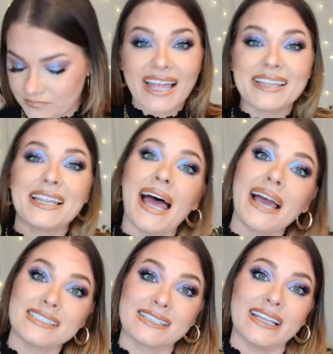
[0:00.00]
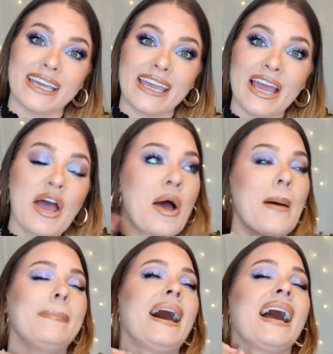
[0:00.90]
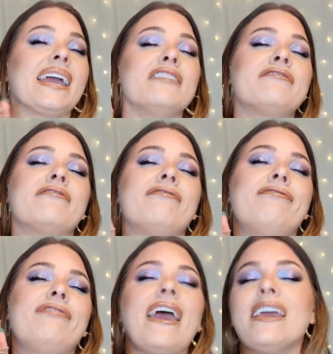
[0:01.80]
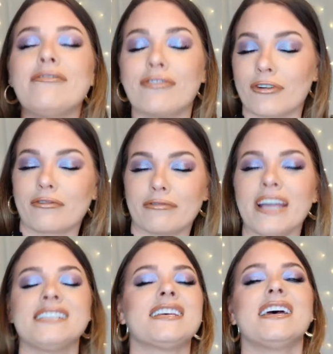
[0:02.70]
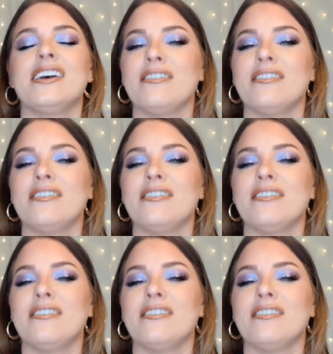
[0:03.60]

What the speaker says: Lastly, my favorite